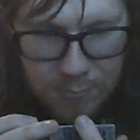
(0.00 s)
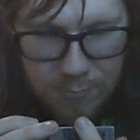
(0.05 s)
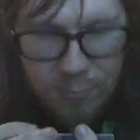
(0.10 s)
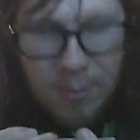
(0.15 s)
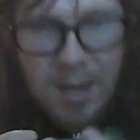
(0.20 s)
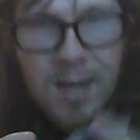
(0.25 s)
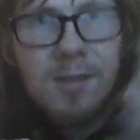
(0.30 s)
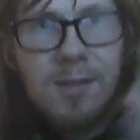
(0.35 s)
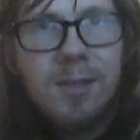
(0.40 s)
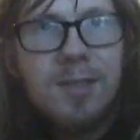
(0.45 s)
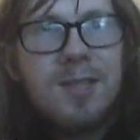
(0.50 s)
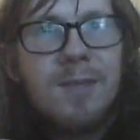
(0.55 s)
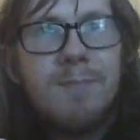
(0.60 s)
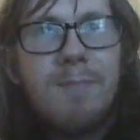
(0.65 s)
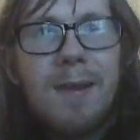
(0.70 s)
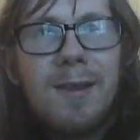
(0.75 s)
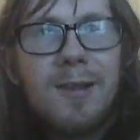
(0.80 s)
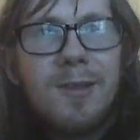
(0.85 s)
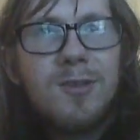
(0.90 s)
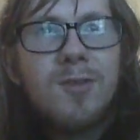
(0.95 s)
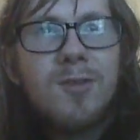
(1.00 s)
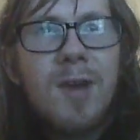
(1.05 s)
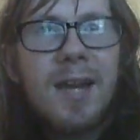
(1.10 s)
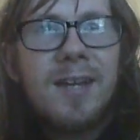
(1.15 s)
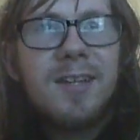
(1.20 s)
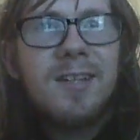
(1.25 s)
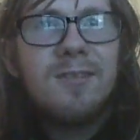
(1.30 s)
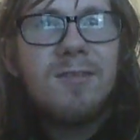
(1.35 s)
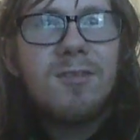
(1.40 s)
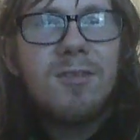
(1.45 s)
Well, it's a metal
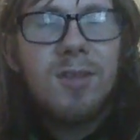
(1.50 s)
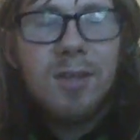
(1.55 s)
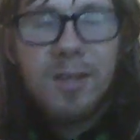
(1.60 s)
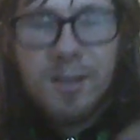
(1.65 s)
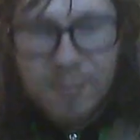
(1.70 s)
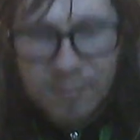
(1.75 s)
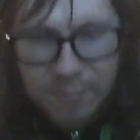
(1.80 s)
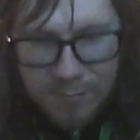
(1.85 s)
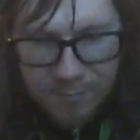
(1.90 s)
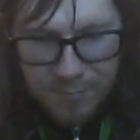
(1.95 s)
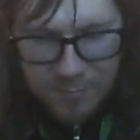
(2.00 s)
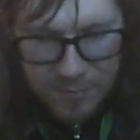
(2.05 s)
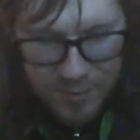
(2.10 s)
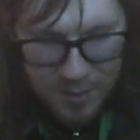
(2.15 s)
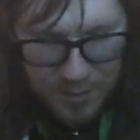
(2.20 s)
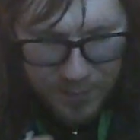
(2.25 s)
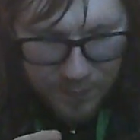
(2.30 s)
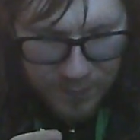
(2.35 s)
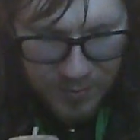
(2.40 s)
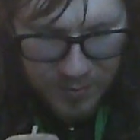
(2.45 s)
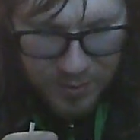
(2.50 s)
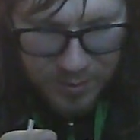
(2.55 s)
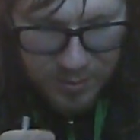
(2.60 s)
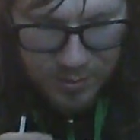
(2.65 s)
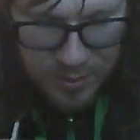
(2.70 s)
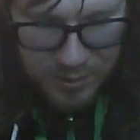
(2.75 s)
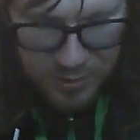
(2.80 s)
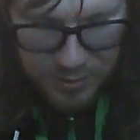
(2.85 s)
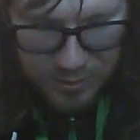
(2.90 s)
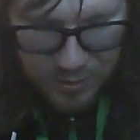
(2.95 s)
dragon thing that
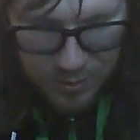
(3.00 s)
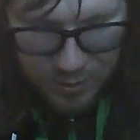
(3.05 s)
does